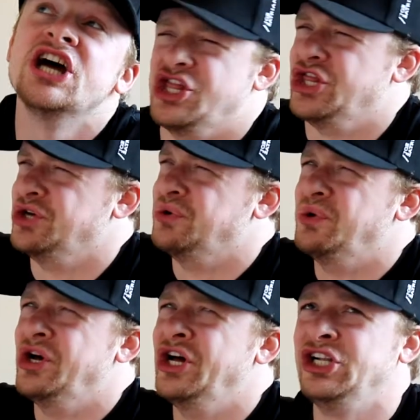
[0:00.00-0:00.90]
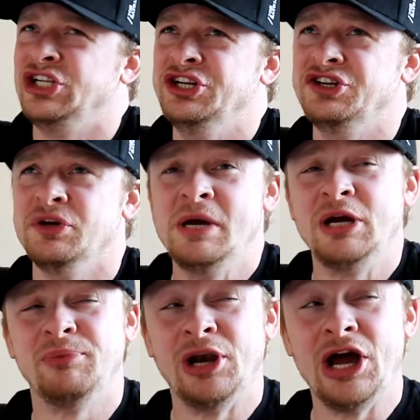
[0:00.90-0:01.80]
The world is a
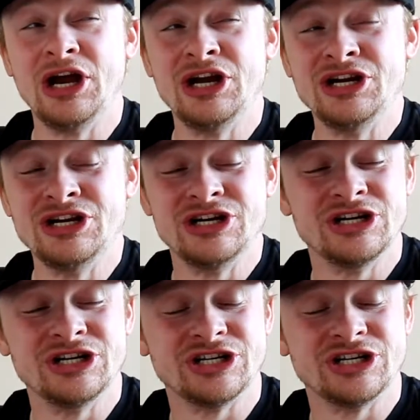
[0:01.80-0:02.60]
big place.